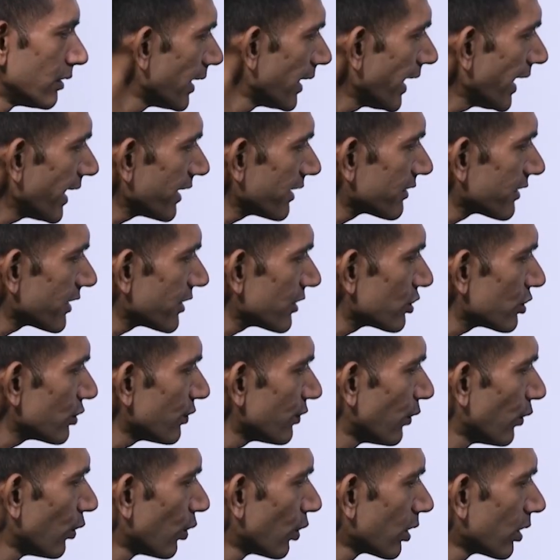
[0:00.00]
X raised to
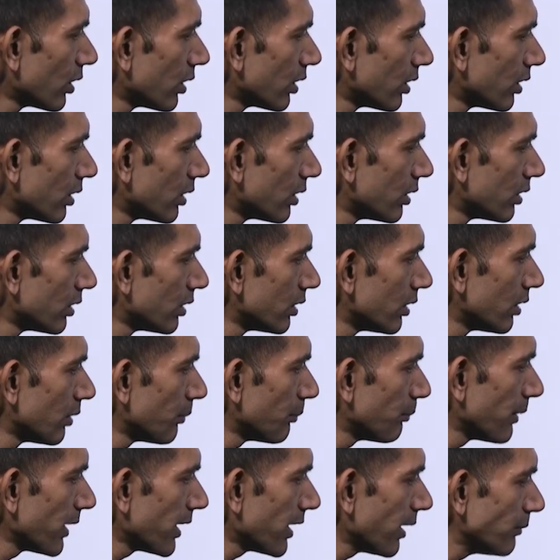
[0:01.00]
4
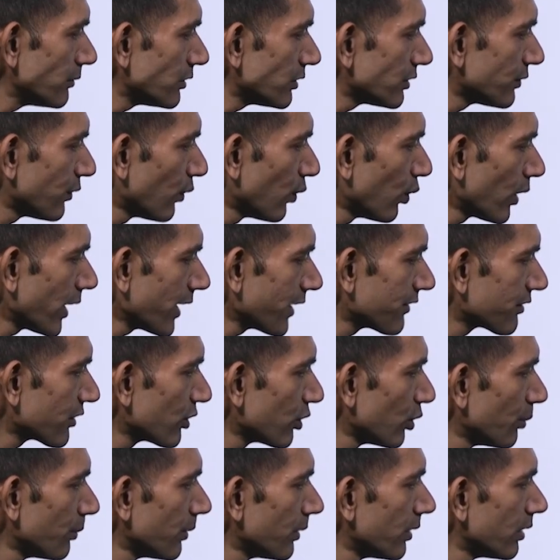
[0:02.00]
becomes 4x
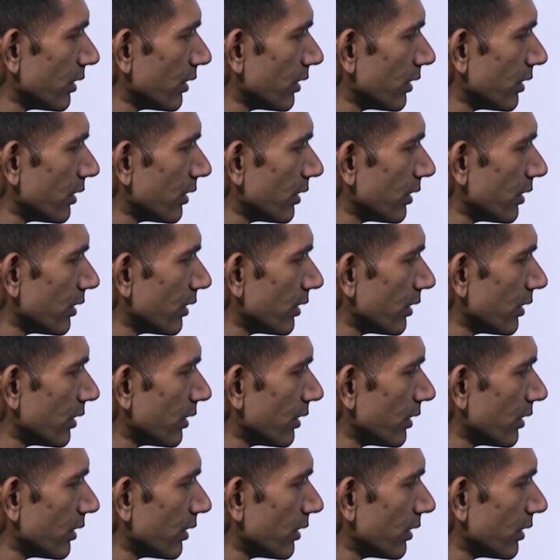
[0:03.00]
cube.